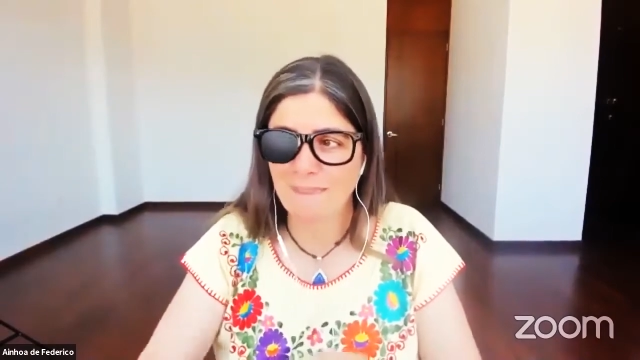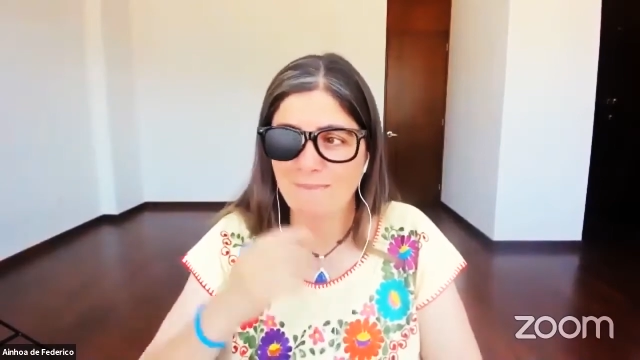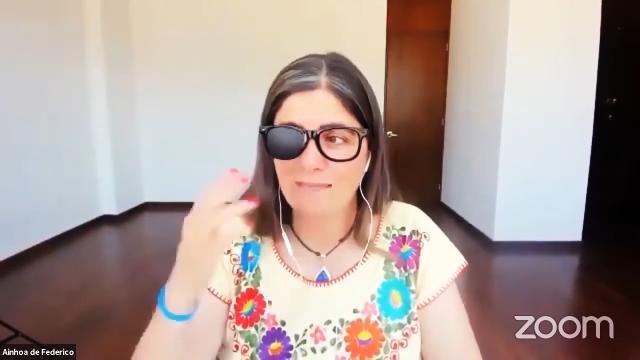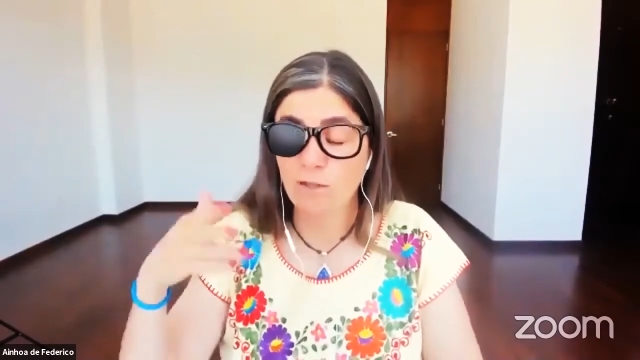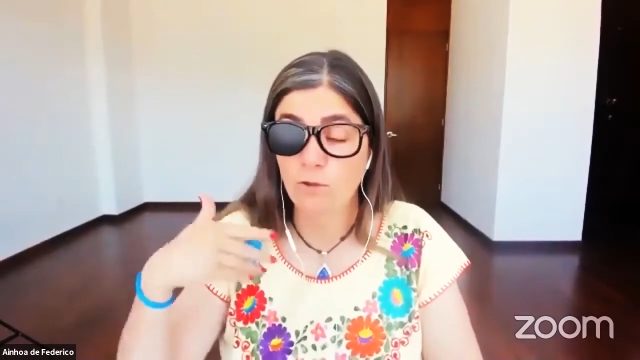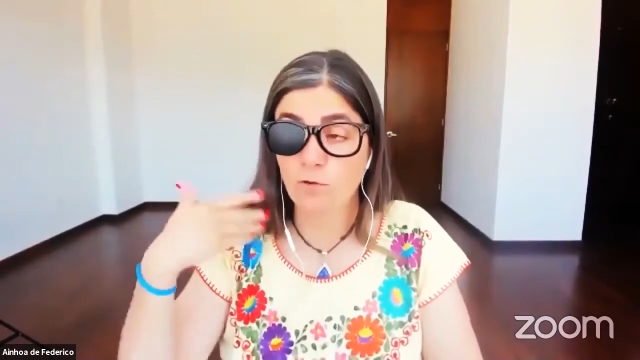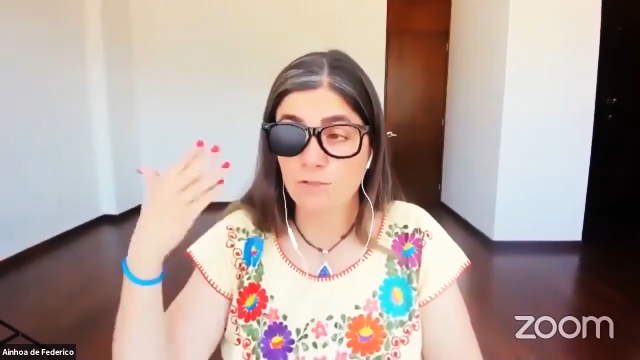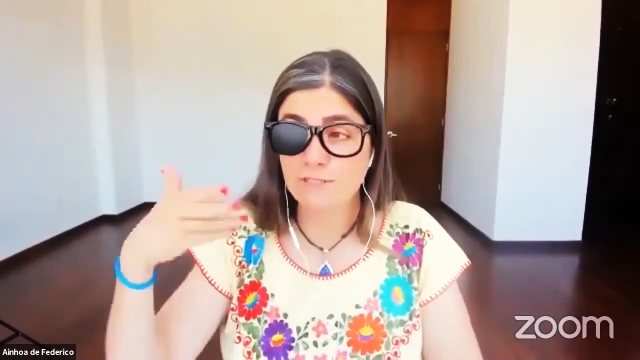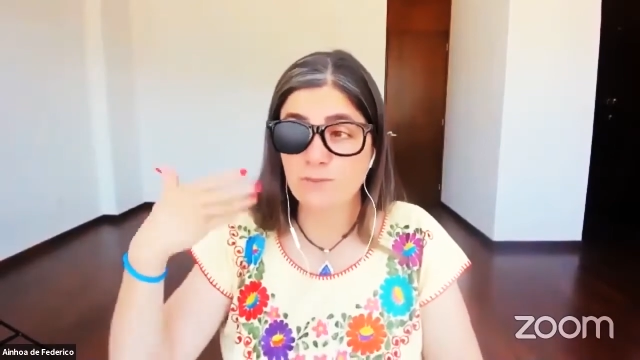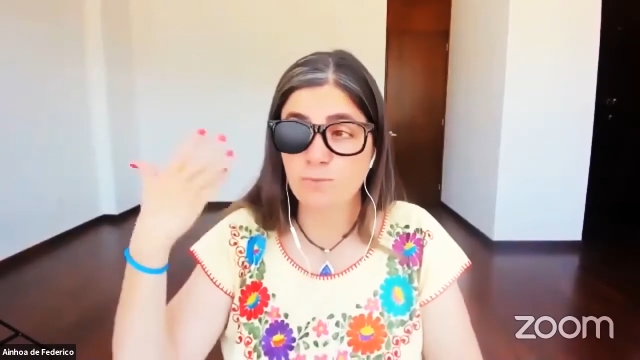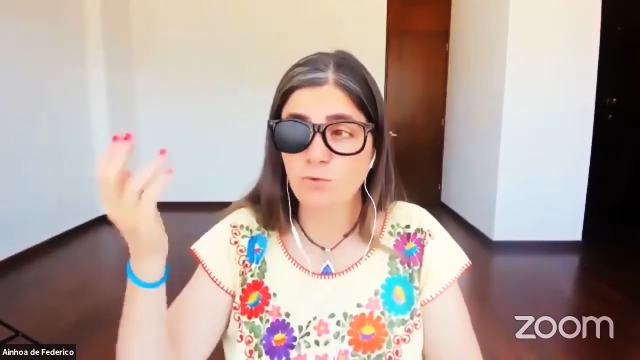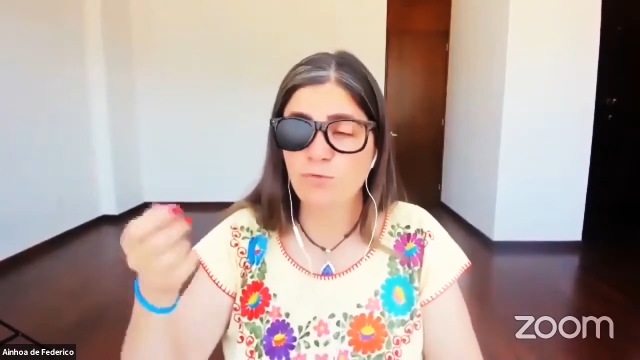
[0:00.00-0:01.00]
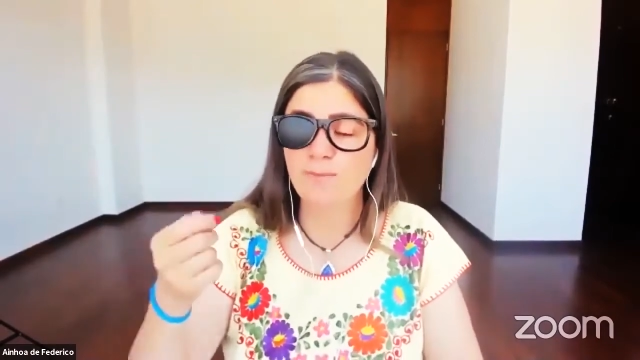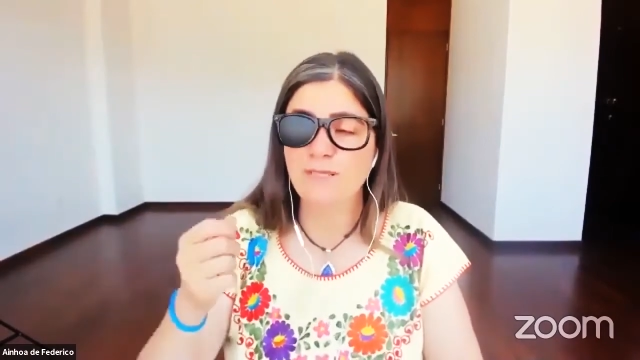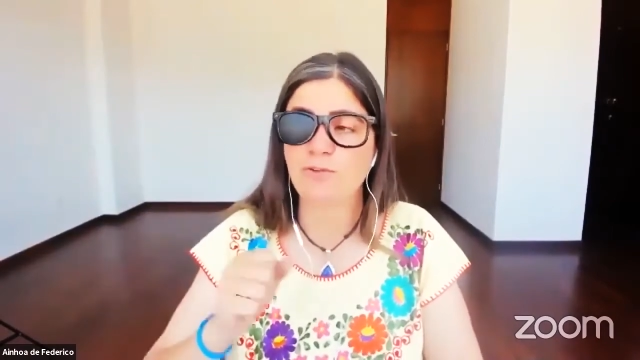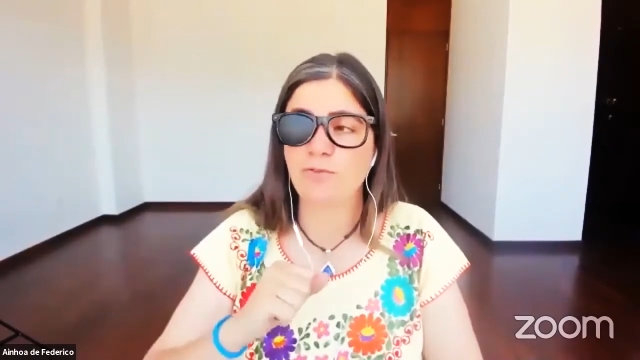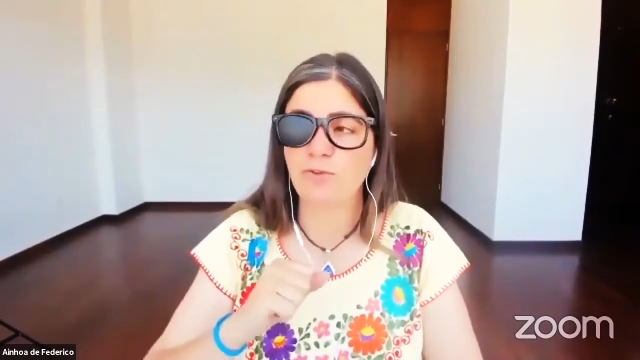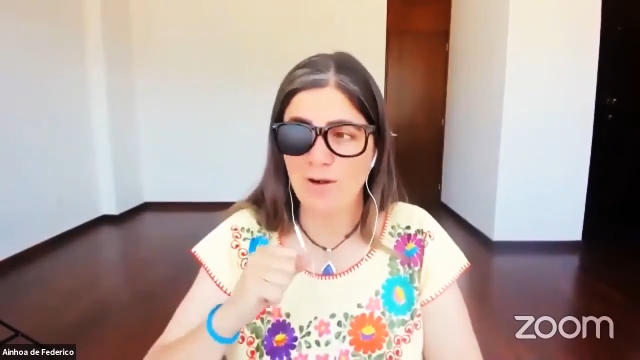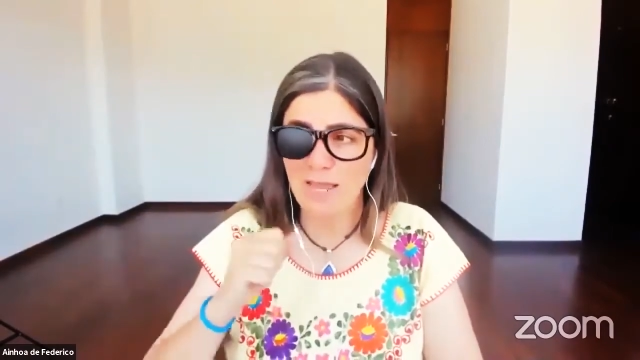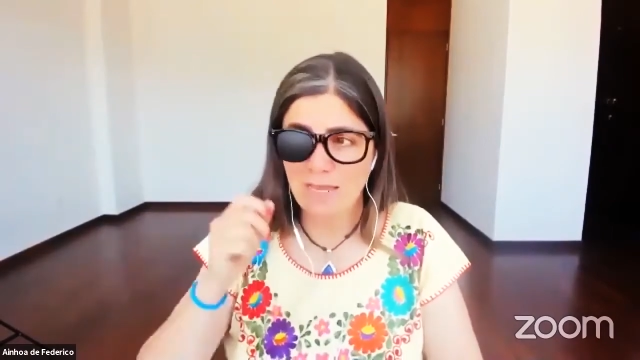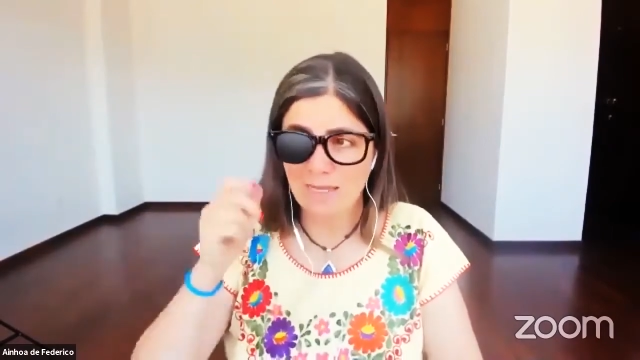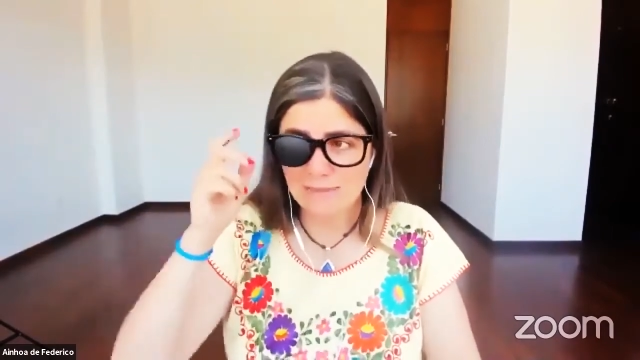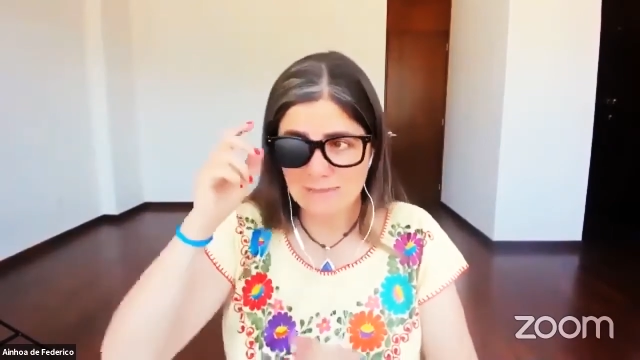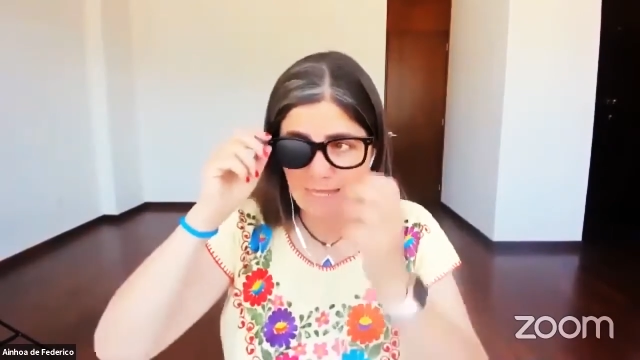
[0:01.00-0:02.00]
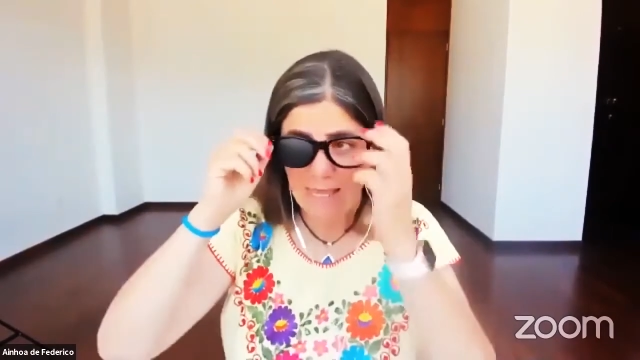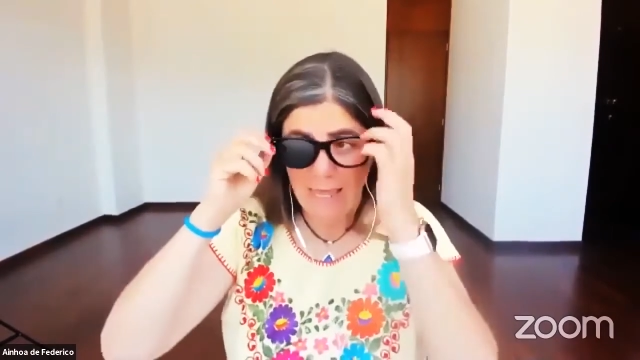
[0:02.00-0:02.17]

They encourage movement of your eyes,